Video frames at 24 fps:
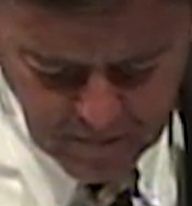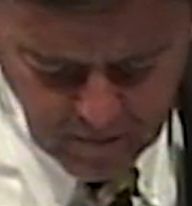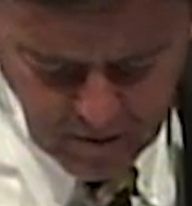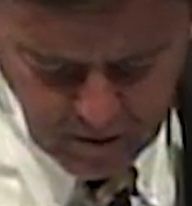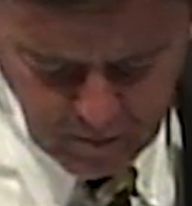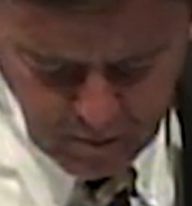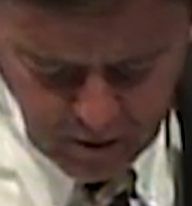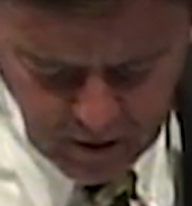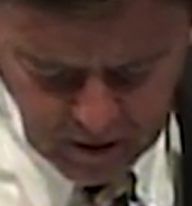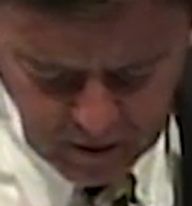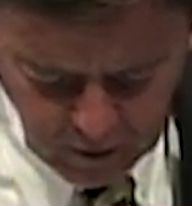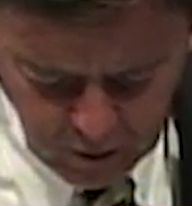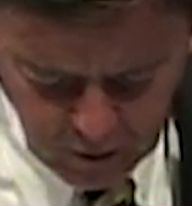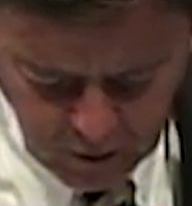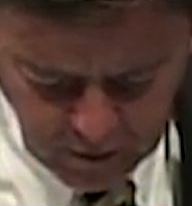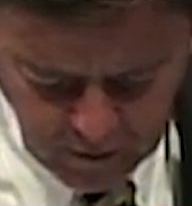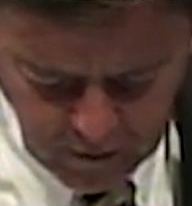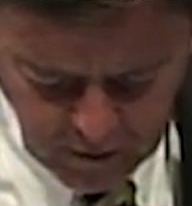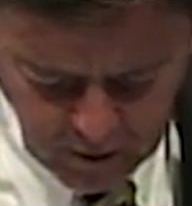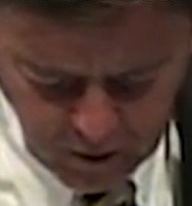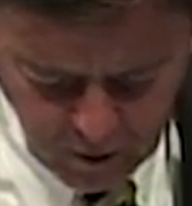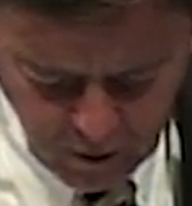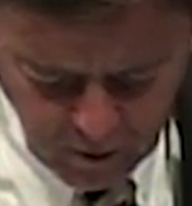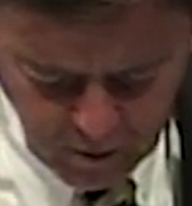We pray, Lord,
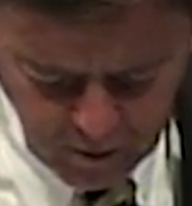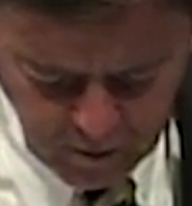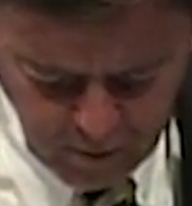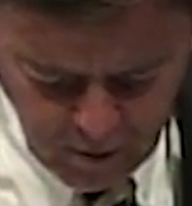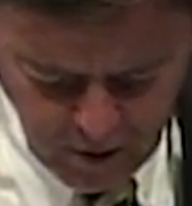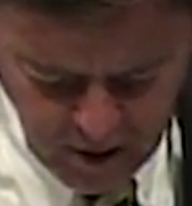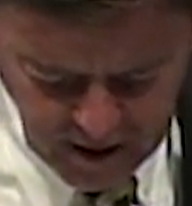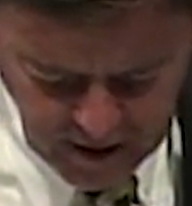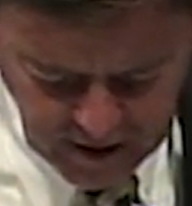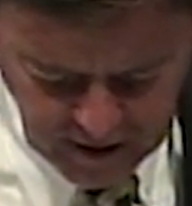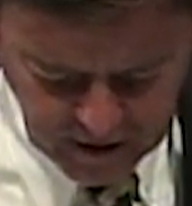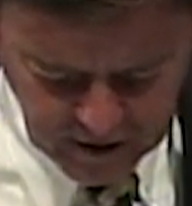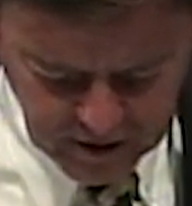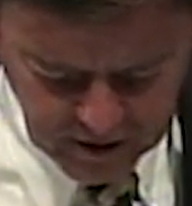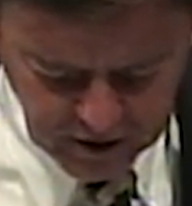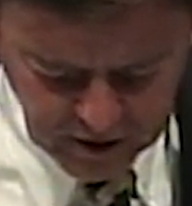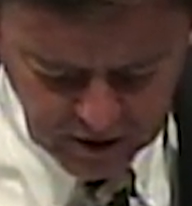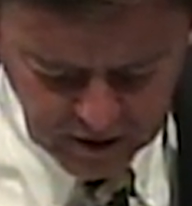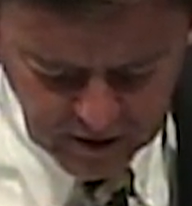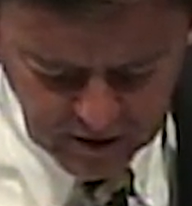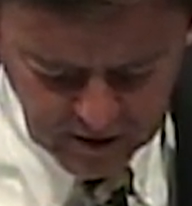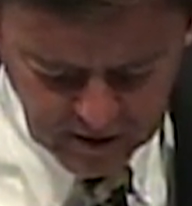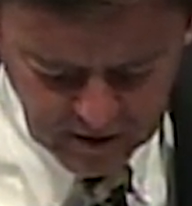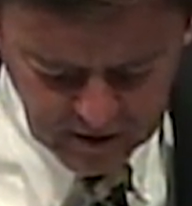that you will bring
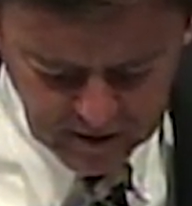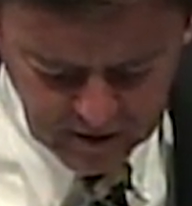us